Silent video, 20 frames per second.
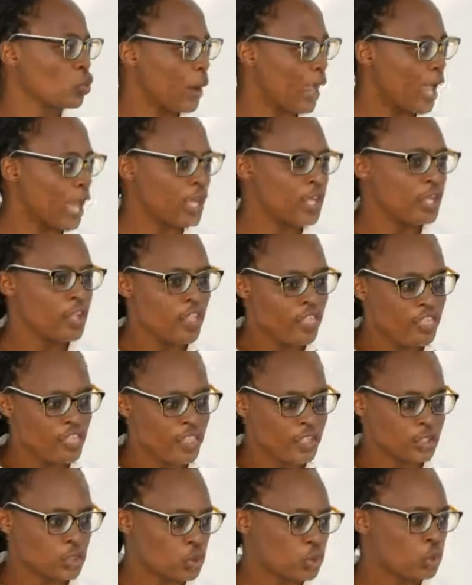where
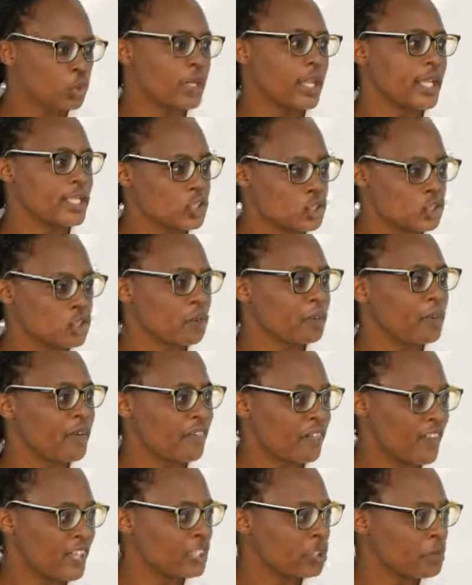the students,
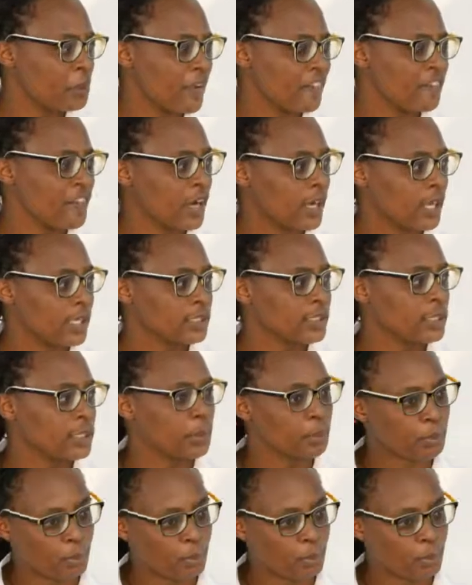supervised by faculty,